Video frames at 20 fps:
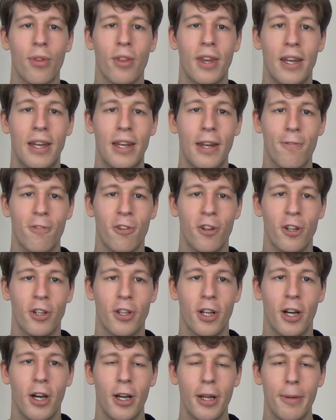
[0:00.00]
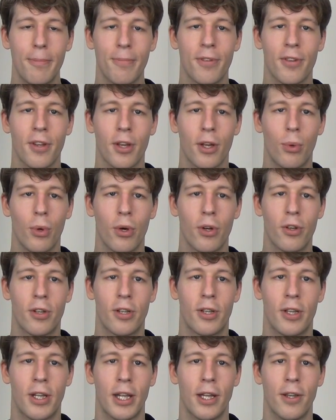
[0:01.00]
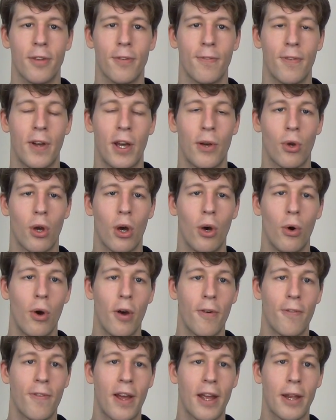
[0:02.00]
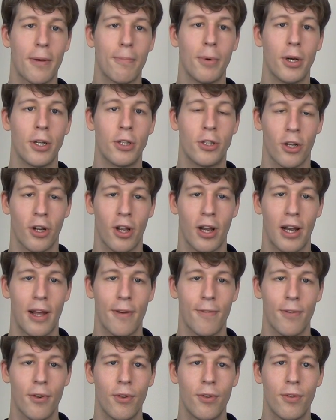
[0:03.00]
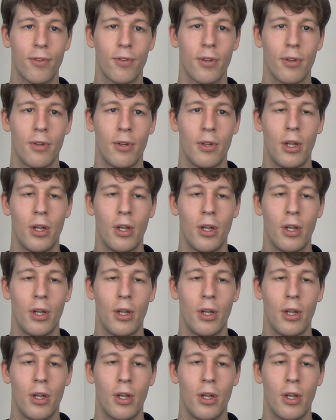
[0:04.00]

the different types and quantities of alcohol affect my sugar levels?